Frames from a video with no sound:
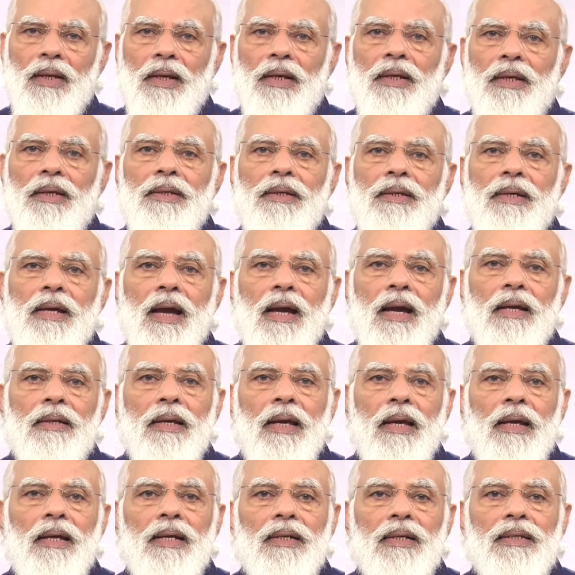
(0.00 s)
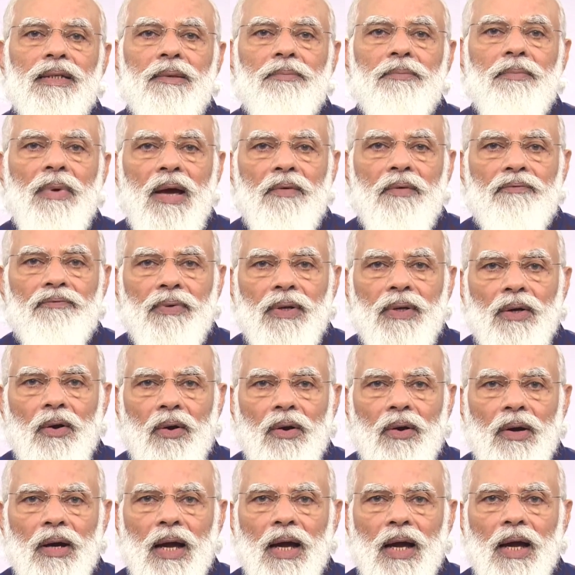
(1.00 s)
India's energy map
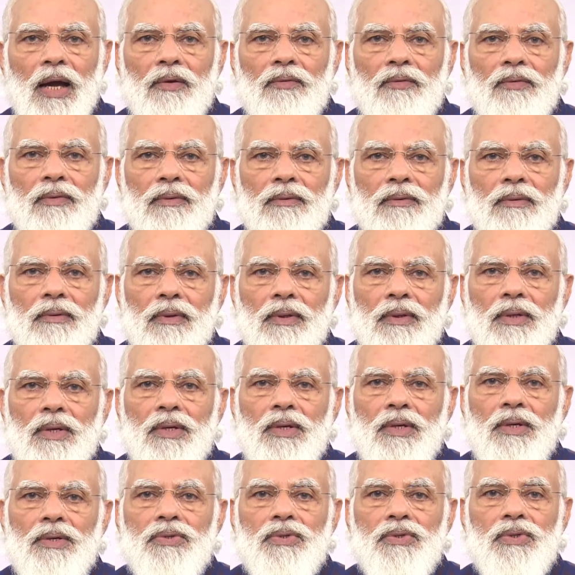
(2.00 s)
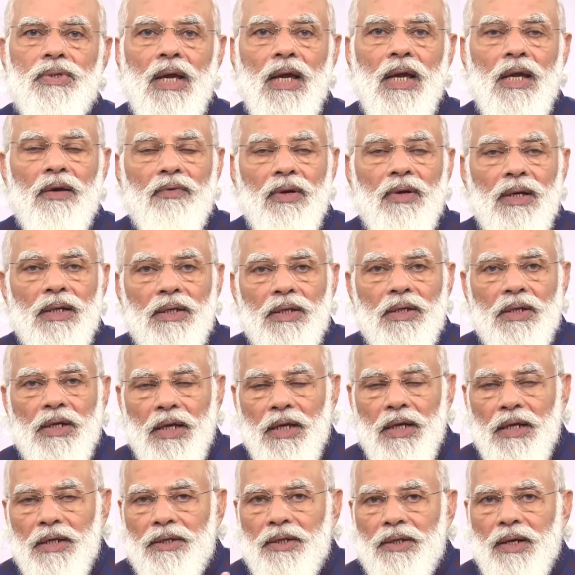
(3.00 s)
will have seven
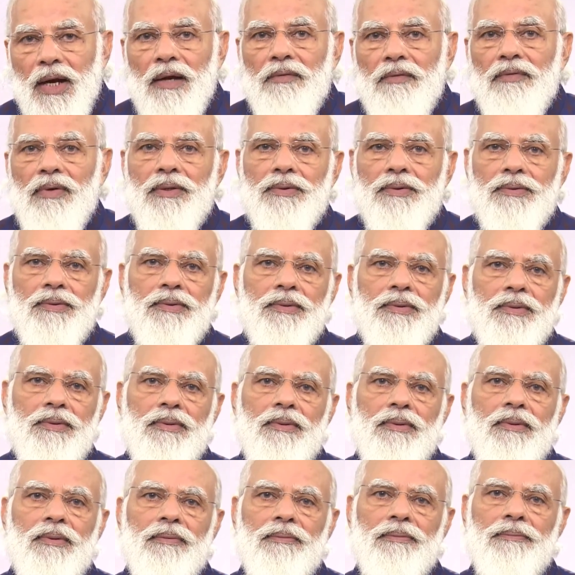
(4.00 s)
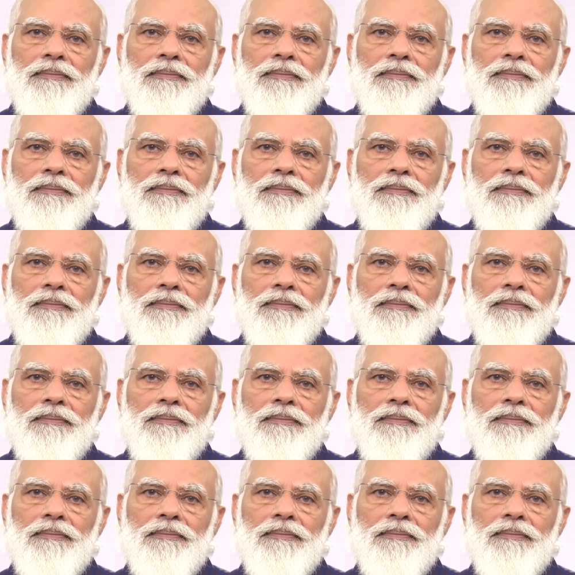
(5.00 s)
key drivers.